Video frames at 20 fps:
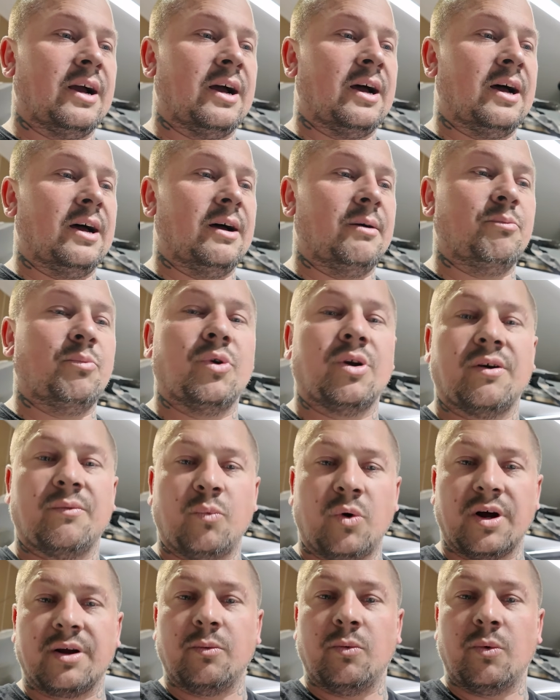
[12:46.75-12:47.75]
what
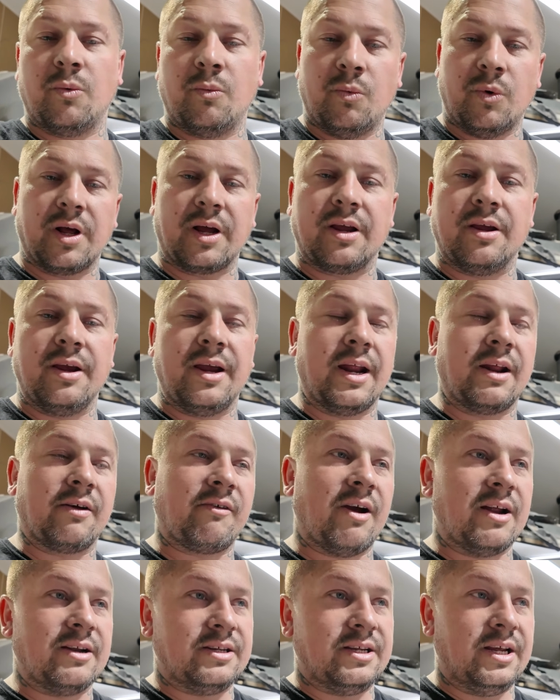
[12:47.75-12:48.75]
I can get
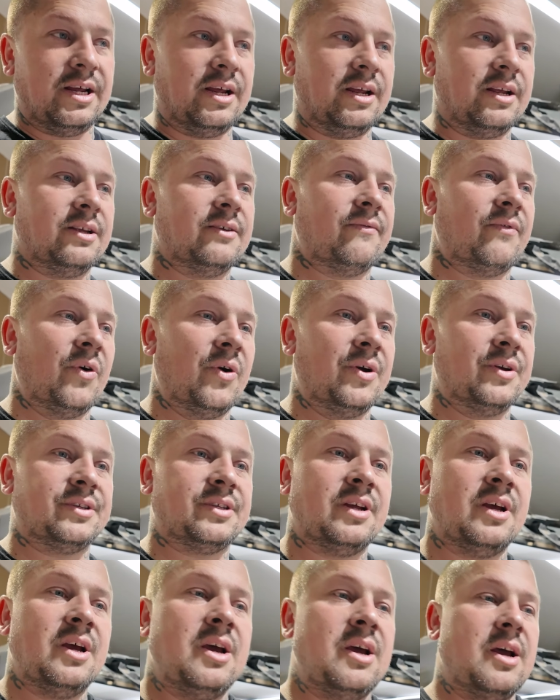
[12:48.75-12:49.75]
around here
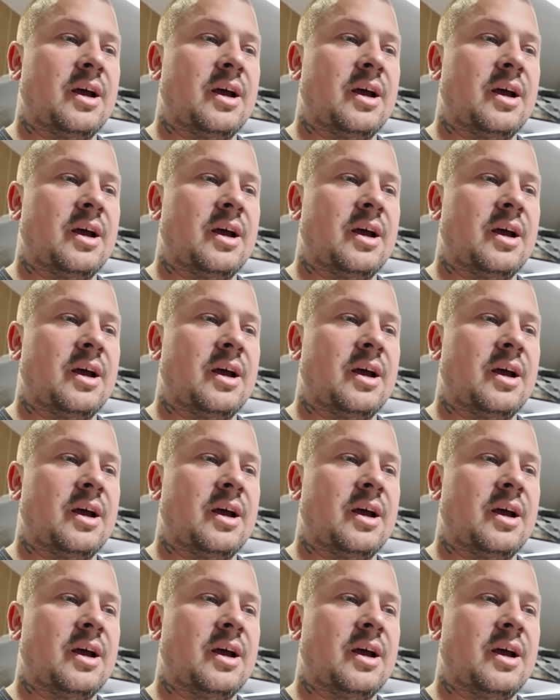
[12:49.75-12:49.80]
first,